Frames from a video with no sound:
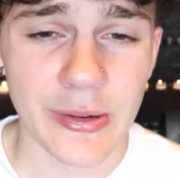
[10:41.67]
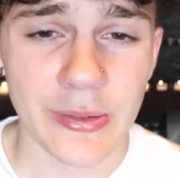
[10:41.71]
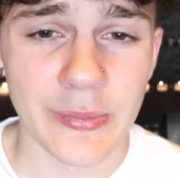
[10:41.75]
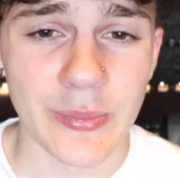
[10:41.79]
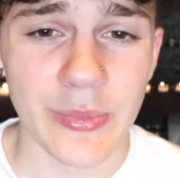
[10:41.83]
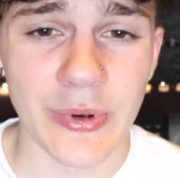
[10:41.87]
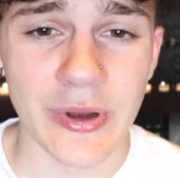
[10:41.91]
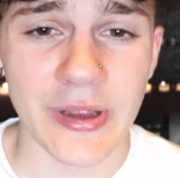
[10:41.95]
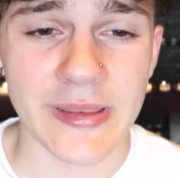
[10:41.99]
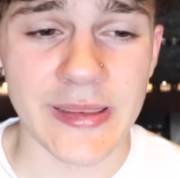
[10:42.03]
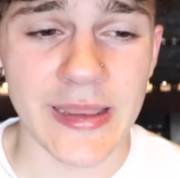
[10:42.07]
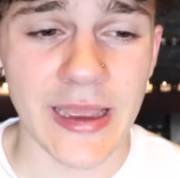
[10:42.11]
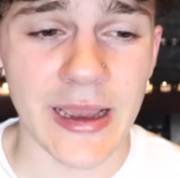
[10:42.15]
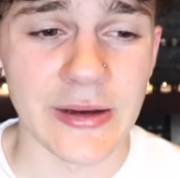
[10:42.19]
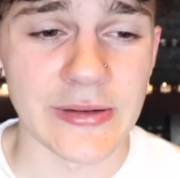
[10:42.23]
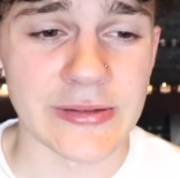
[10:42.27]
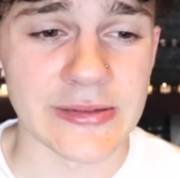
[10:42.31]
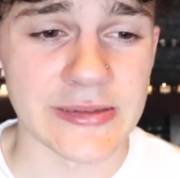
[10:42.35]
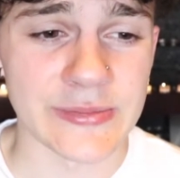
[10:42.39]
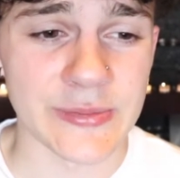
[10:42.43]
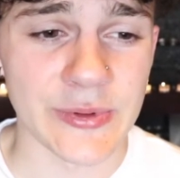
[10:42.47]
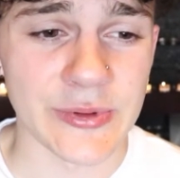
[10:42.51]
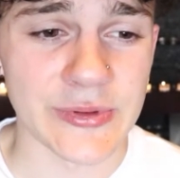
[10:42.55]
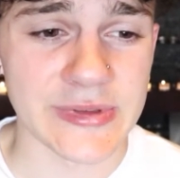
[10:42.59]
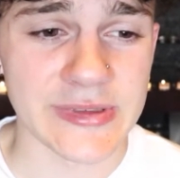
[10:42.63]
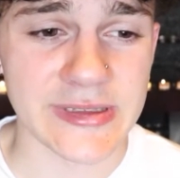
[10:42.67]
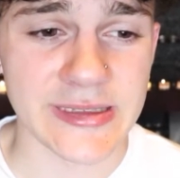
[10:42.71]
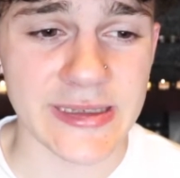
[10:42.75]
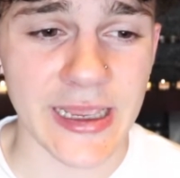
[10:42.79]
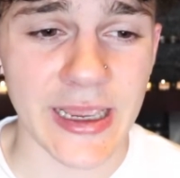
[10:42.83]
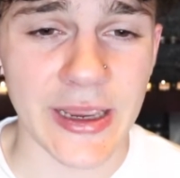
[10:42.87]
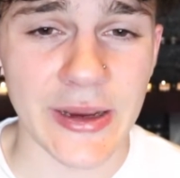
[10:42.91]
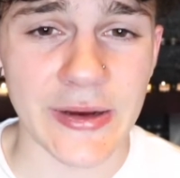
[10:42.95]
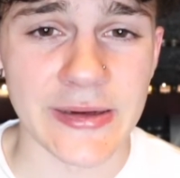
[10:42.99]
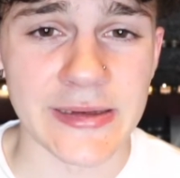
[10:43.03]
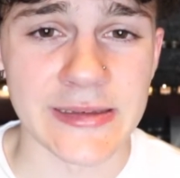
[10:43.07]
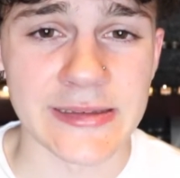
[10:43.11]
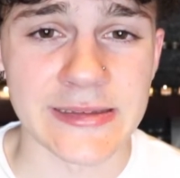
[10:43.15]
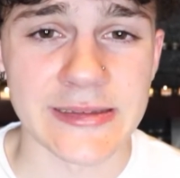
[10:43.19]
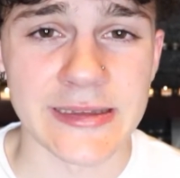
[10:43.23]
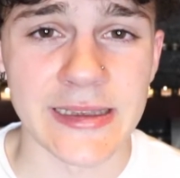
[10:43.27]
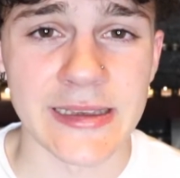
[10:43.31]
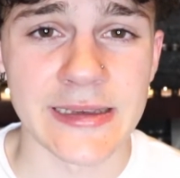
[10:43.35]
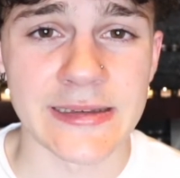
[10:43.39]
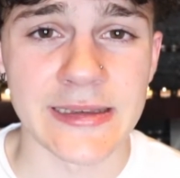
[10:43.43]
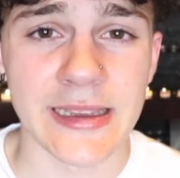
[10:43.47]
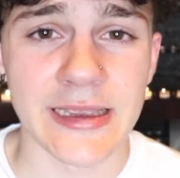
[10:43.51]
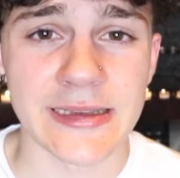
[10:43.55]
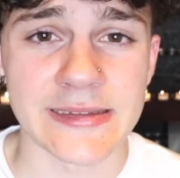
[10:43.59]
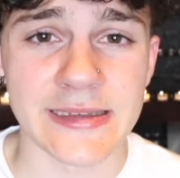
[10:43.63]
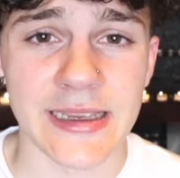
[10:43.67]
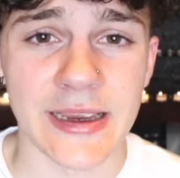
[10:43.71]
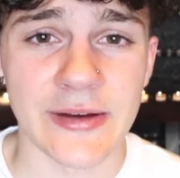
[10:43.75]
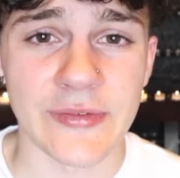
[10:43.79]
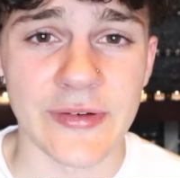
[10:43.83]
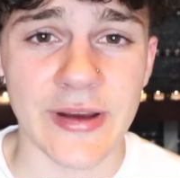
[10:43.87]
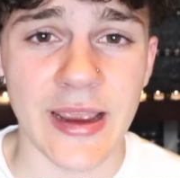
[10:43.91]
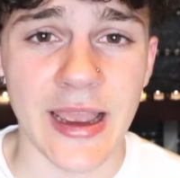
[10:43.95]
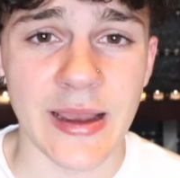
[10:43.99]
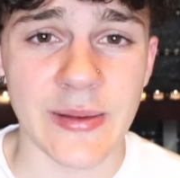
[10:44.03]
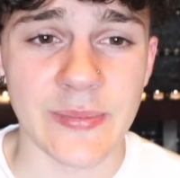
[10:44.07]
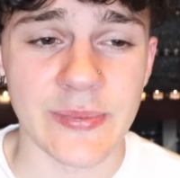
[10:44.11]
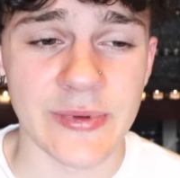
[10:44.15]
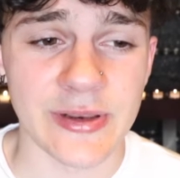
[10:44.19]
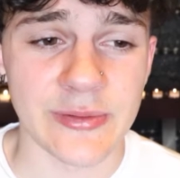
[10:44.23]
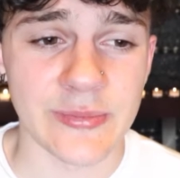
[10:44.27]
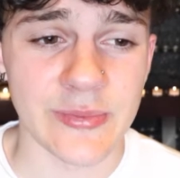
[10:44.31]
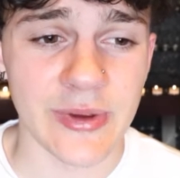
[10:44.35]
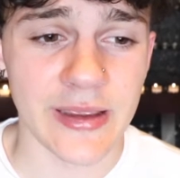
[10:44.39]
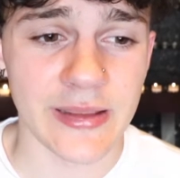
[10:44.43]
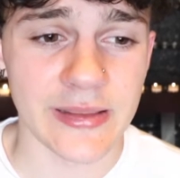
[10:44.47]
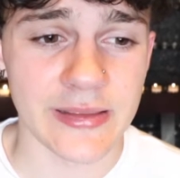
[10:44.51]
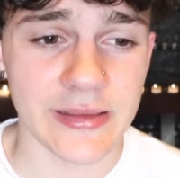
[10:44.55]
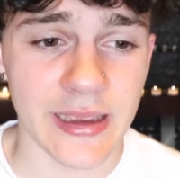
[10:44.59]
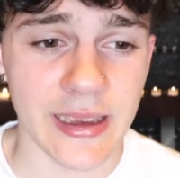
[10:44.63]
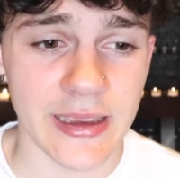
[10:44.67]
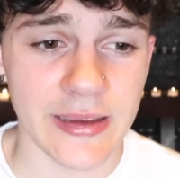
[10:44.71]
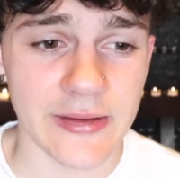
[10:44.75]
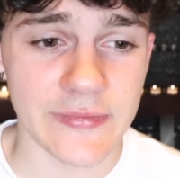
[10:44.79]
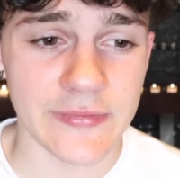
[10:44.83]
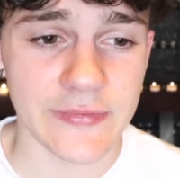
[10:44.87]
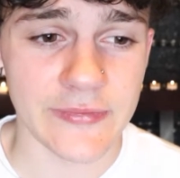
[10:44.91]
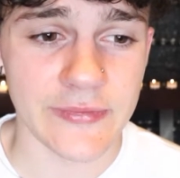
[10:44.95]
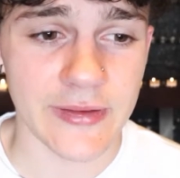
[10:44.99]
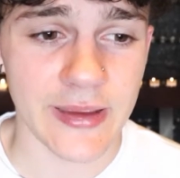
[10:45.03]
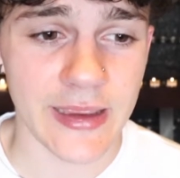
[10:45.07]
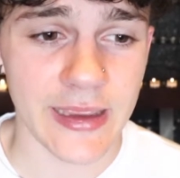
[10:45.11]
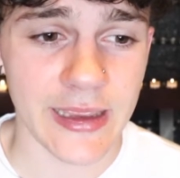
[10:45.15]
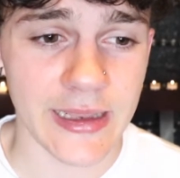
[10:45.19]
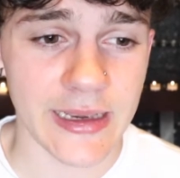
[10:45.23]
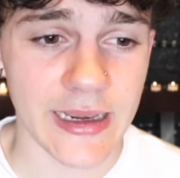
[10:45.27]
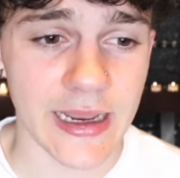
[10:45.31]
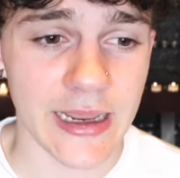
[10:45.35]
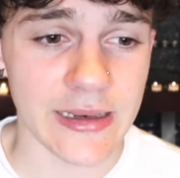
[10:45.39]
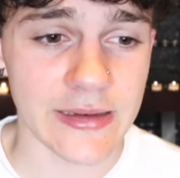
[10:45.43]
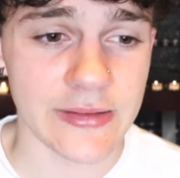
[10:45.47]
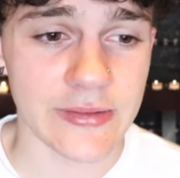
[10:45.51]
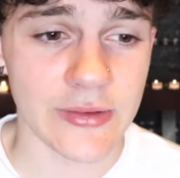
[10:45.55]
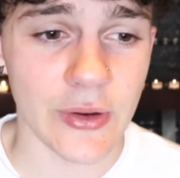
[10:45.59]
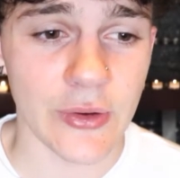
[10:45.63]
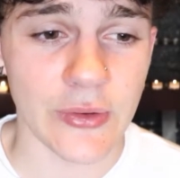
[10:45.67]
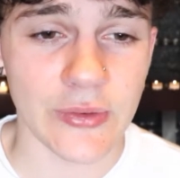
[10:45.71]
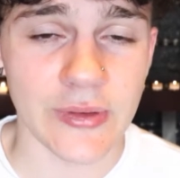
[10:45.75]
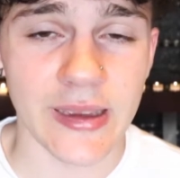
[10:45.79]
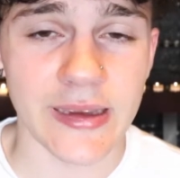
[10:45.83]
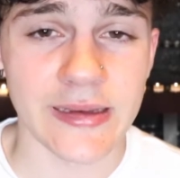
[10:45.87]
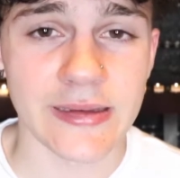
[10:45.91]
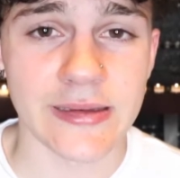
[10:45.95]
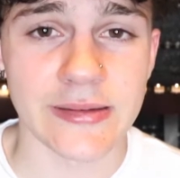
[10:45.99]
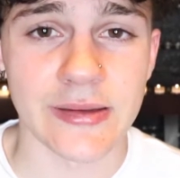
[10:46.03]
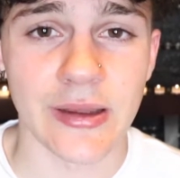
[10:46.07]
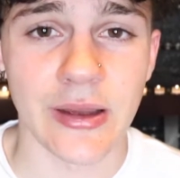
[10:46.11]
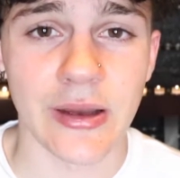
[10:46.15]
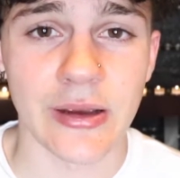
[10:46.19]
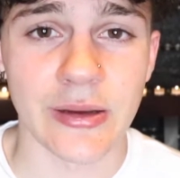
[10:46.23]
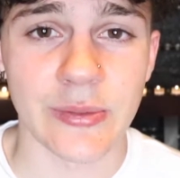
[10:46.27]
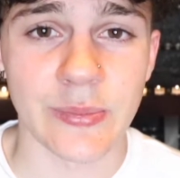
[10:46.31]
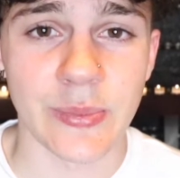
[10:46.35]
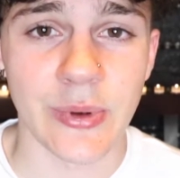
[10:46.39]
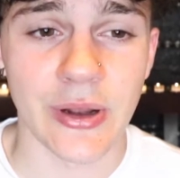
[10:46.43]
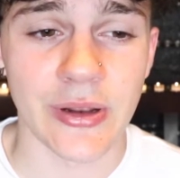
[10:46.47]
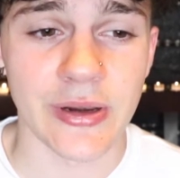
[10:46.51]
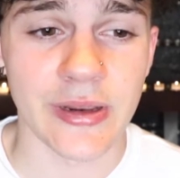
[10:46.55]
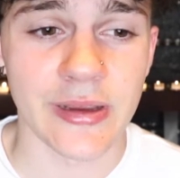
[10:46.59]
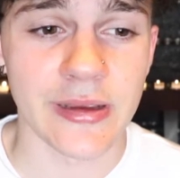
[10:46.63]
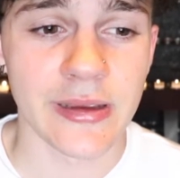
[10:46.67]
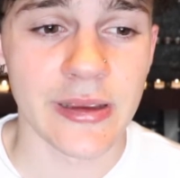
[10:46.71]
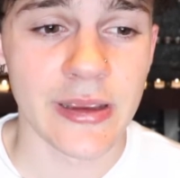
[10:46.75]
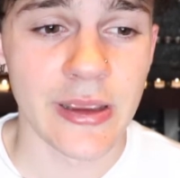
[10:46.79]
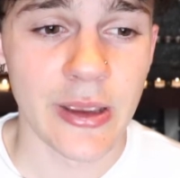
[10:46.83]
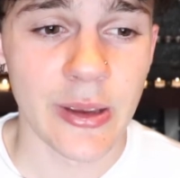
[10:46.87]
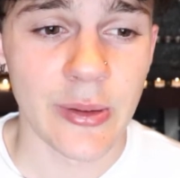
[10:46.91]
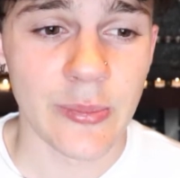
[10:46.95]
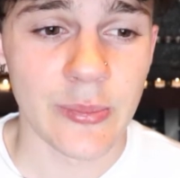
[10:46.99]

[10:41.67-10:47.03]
but that was the most scariest thing that's ever happened in my life, and I don't like to talk about it